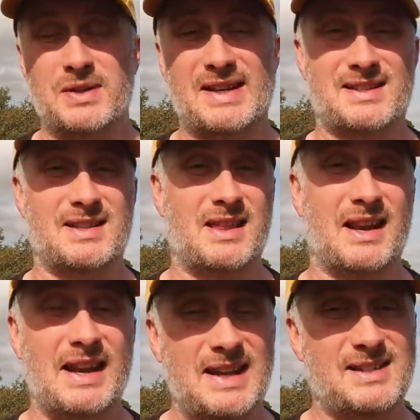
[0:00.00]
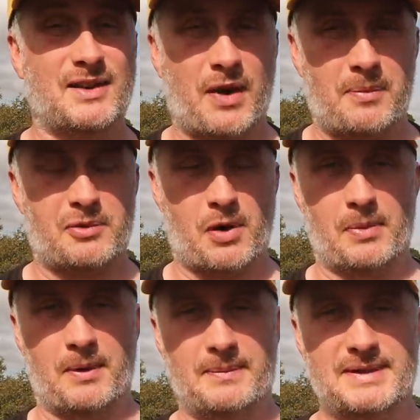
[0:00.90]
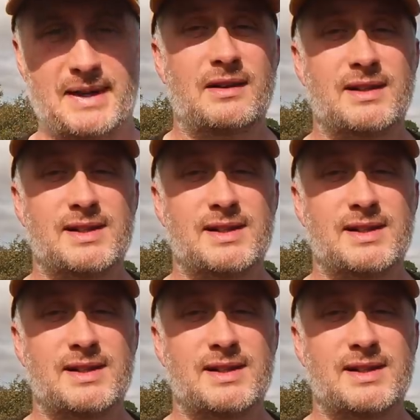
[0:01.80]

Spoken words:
was actually the least of our problems.